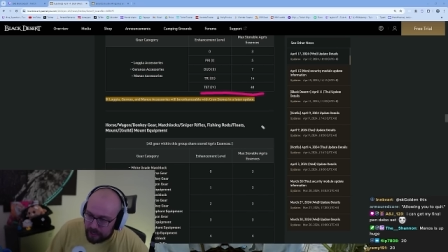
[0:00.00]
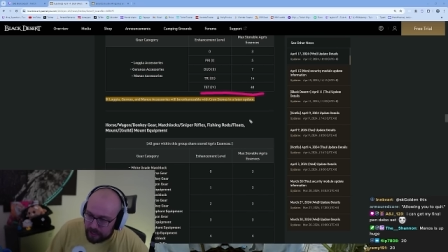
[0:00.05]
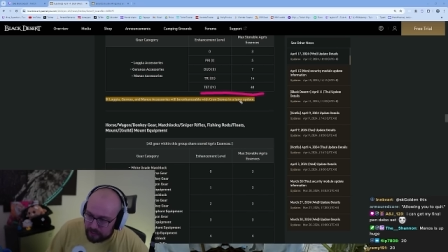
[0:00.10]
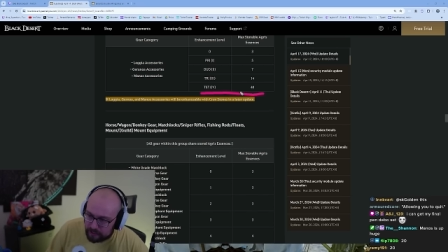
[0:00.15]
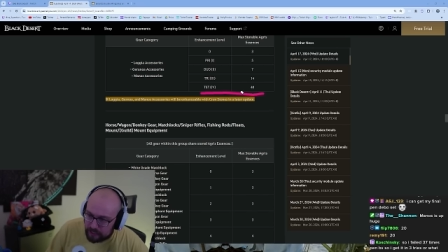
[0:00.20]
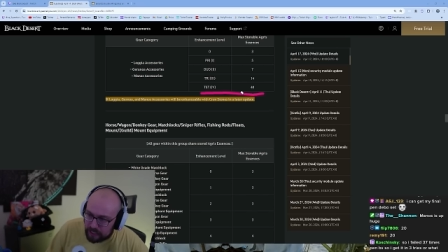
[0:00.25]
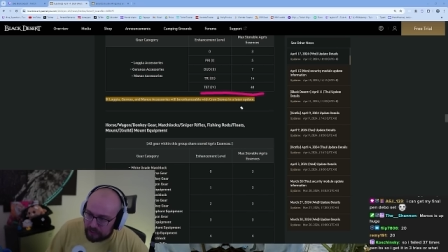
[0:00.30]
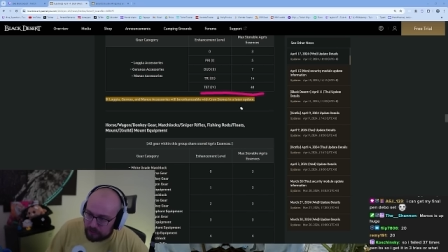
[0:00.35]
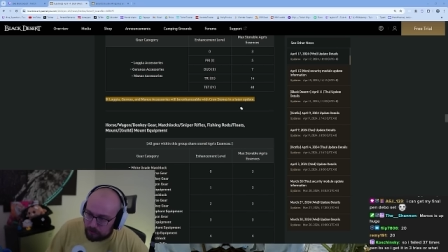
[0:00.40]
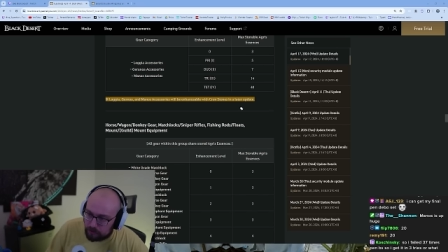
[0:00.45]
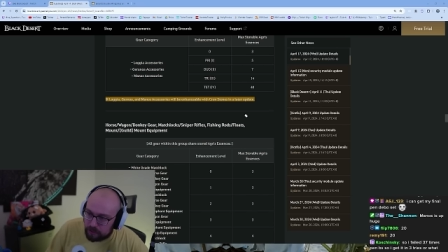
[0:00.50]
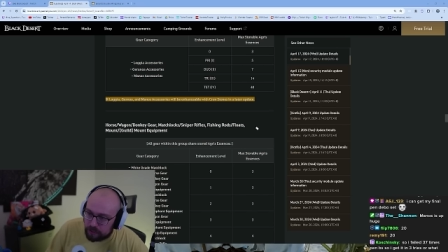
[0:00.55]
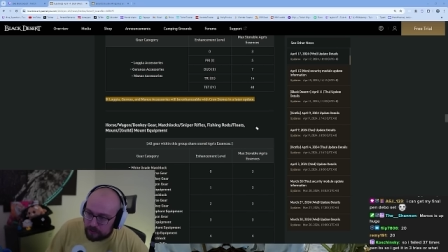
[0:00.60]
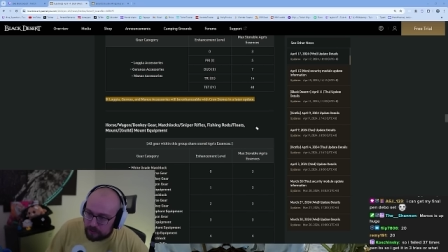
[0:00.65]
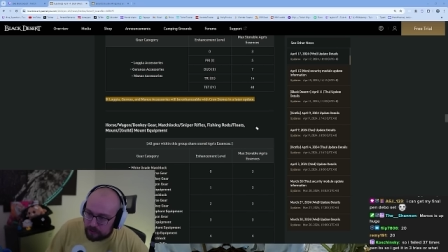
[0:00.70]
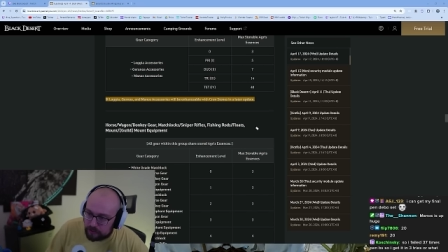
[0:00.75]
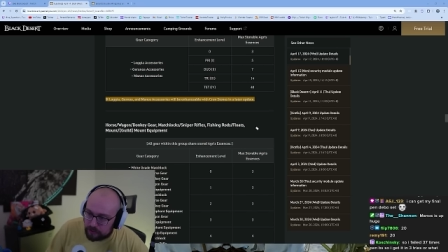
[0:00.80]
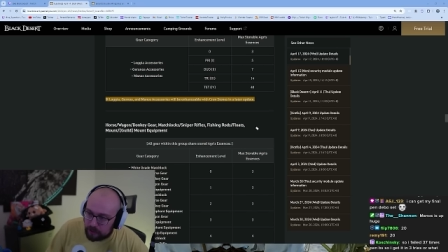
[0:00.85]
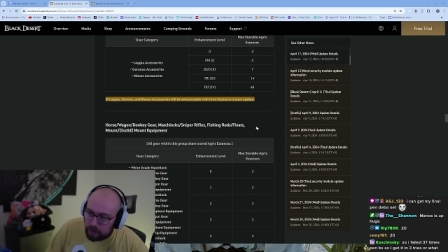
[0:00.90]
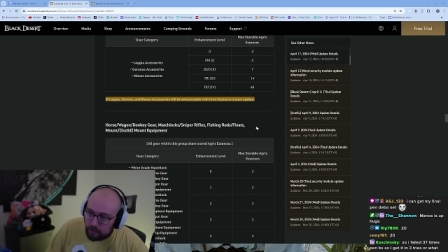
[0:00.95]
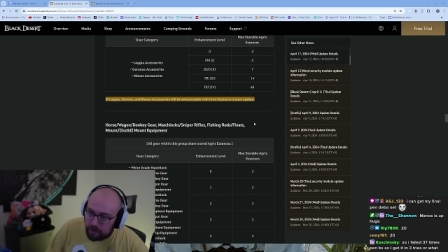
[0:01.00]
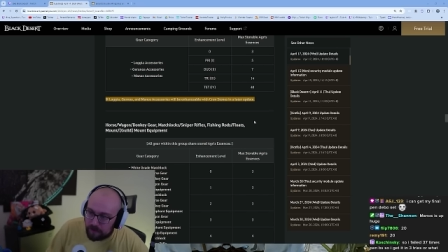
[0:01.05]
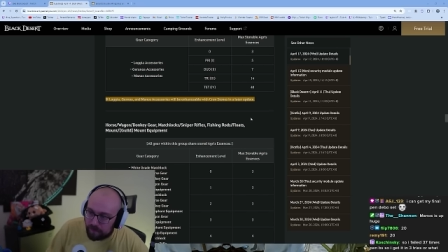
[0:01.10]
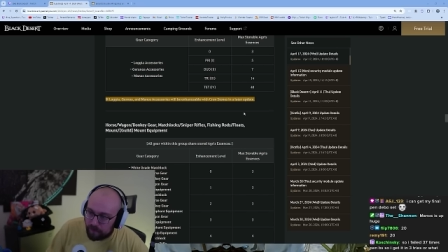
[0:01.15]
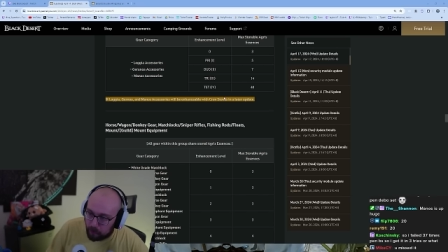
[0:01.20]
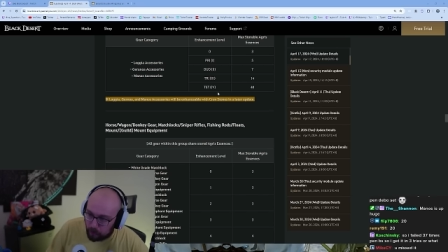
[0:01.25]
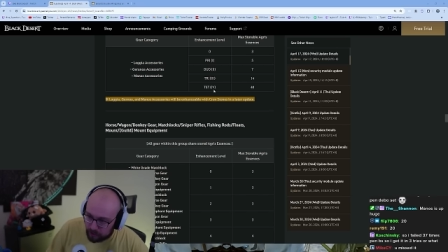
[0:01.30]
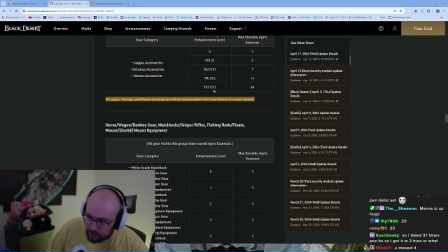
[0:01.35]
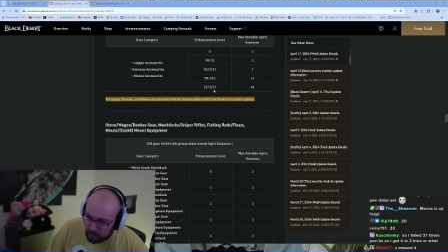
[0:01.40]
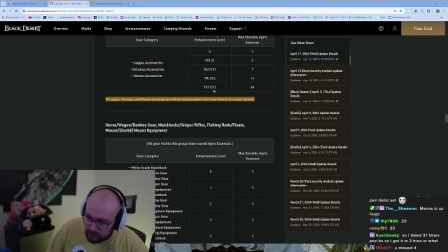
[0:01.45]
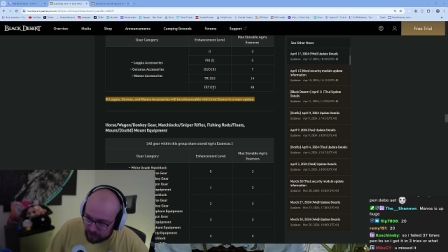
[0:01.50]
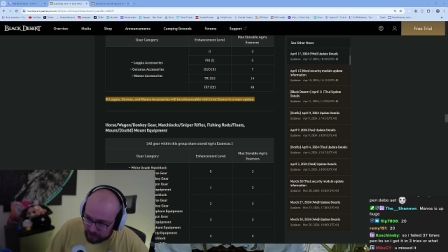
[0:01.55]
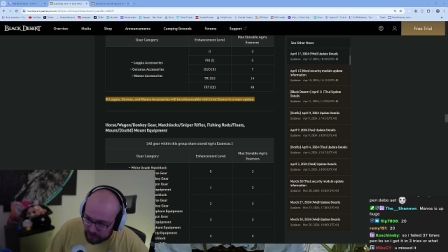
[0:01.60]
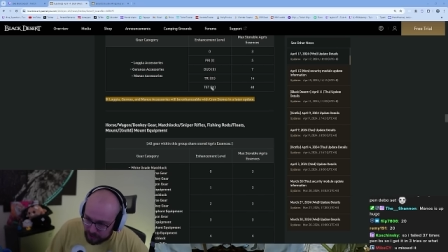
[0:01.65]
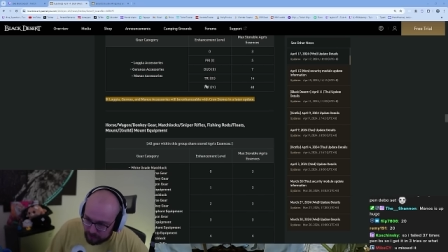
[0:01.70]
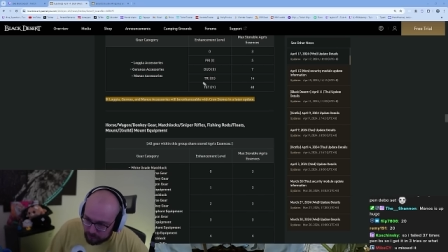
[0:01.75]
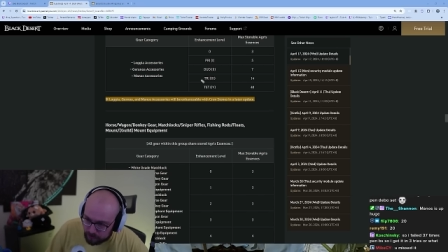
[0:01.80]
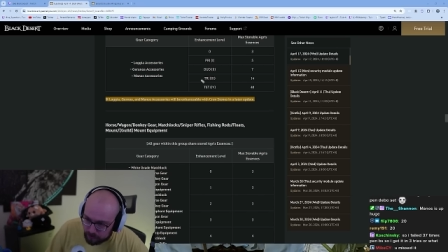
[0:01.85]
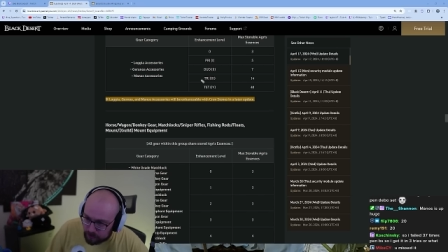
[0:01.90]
accessories, it's going to be forty attempts.